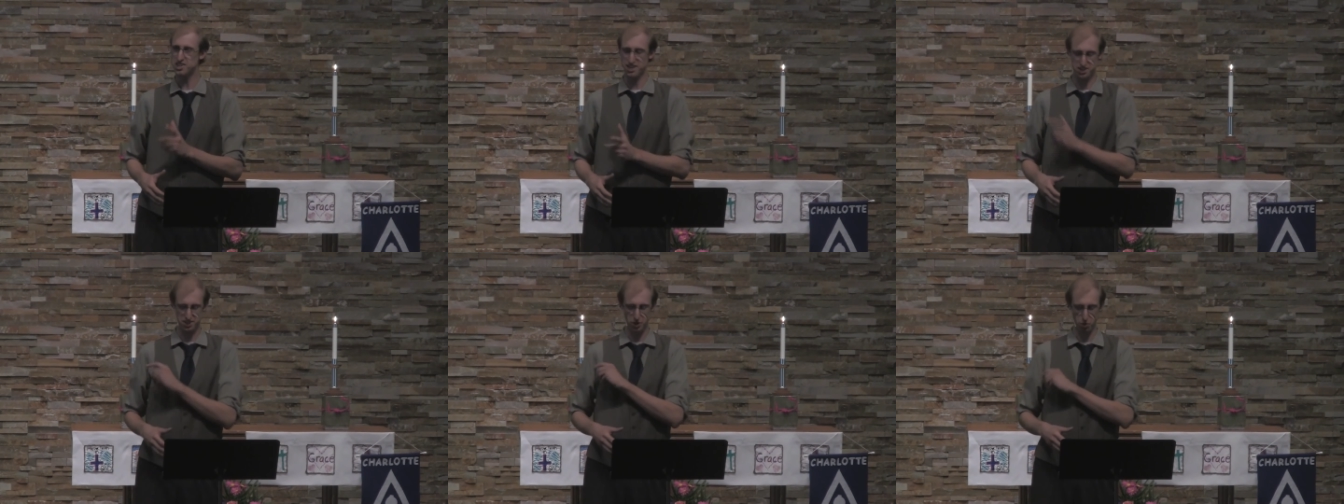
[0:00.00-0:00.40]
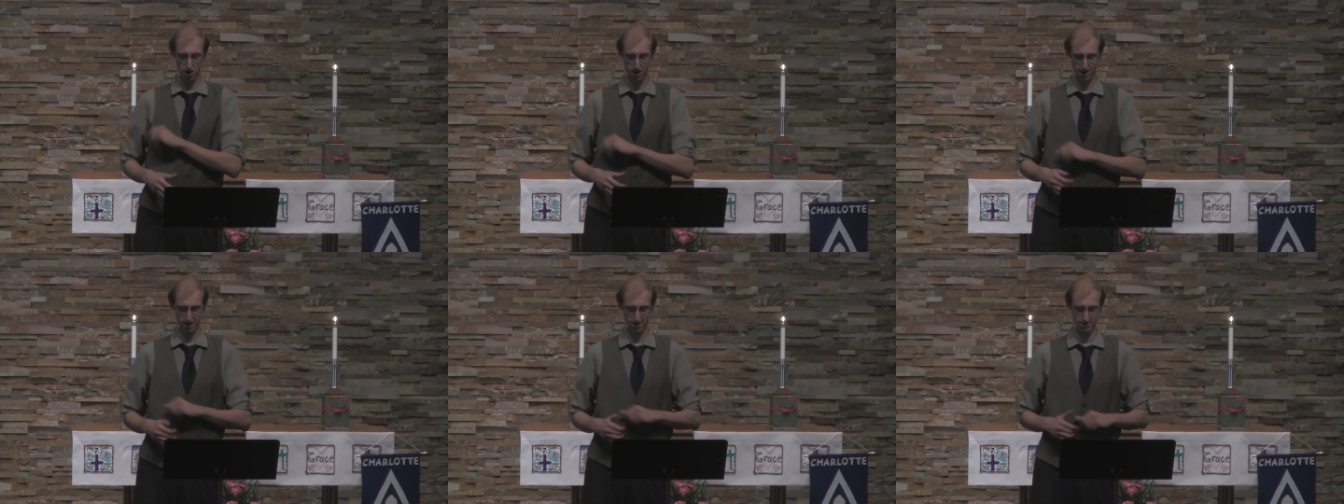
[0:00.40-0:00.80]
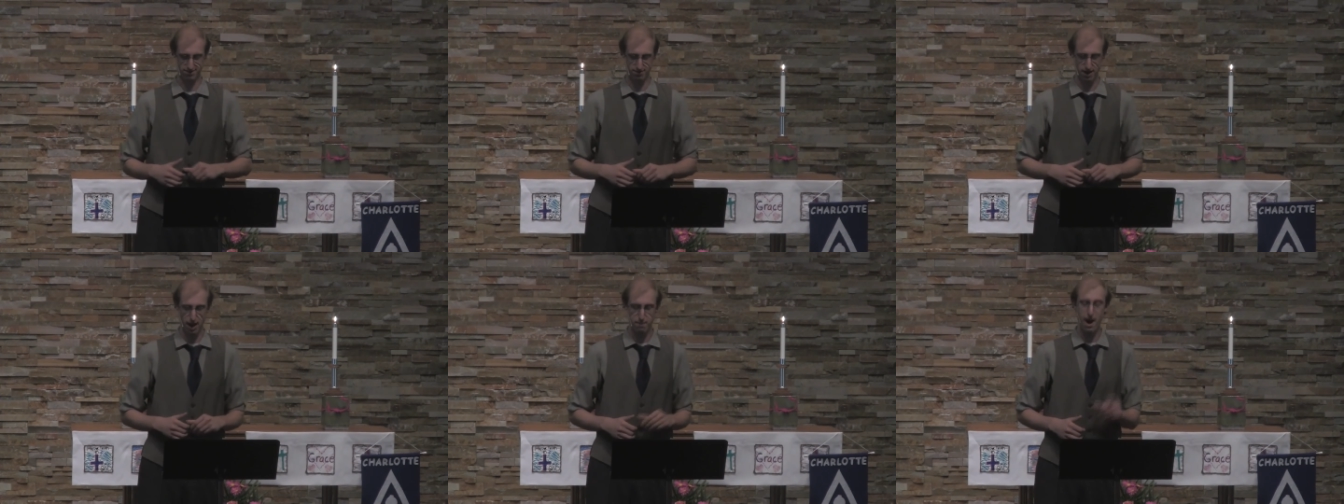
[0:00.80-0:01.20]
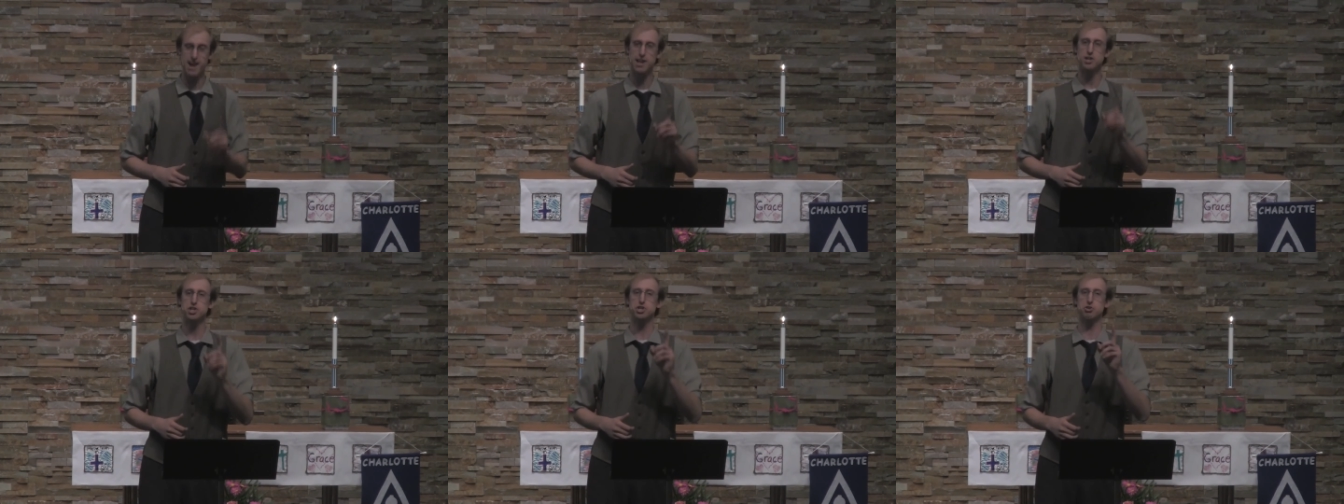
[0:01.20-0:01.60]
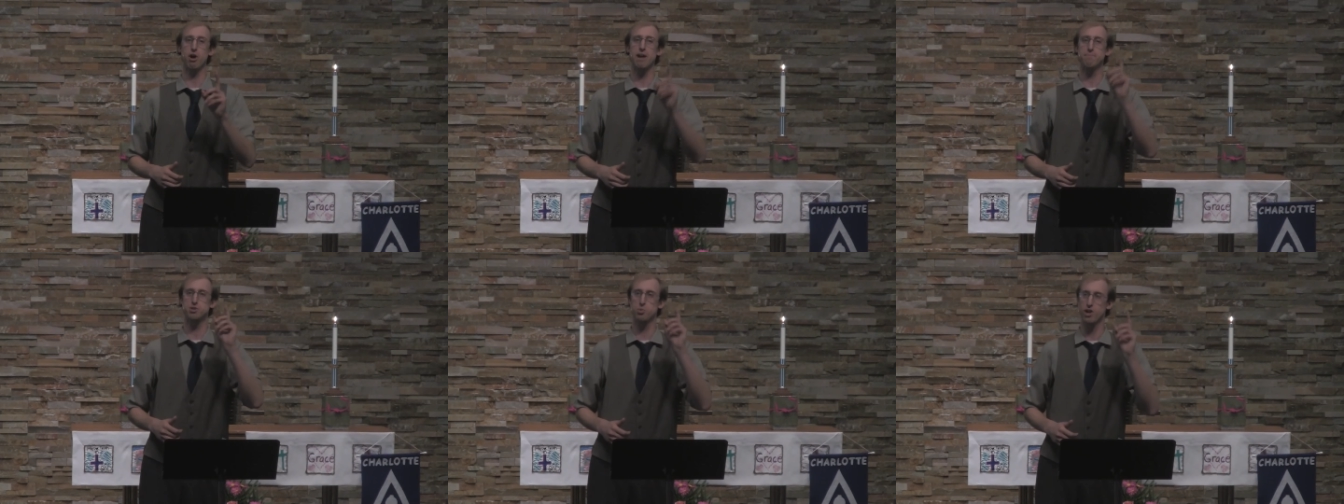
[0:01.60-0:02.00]
61. By his
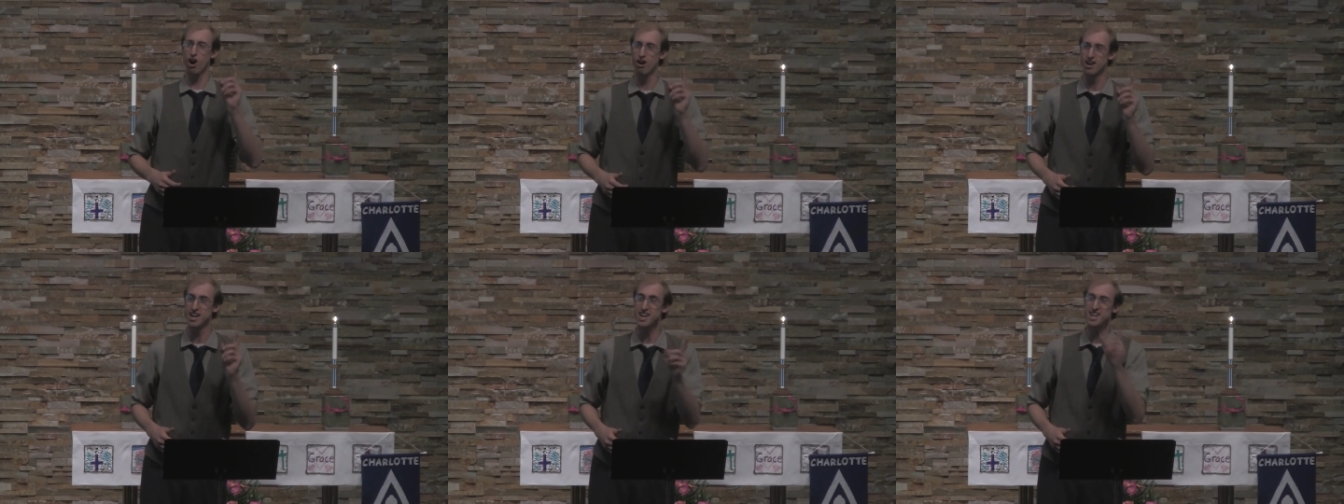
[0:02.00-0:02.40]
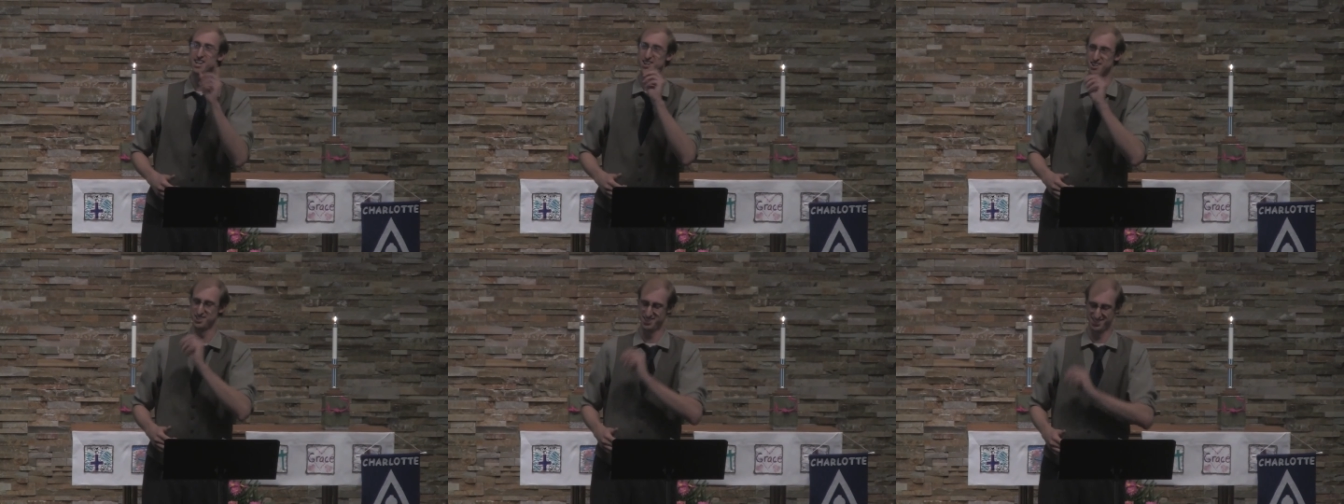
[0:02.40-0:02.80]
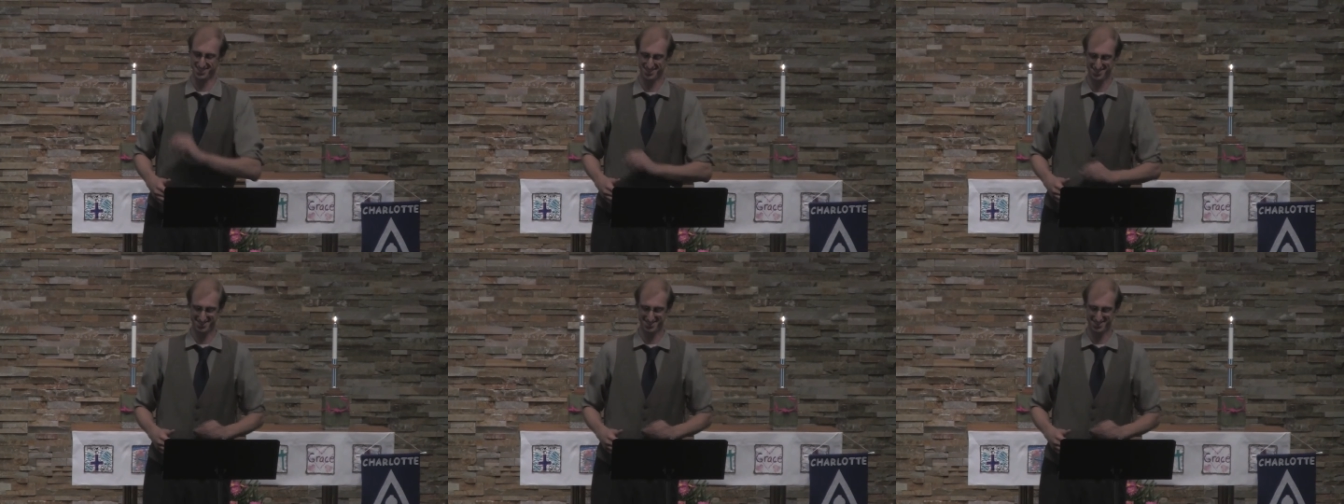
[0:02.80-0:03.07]
stripes we are healed.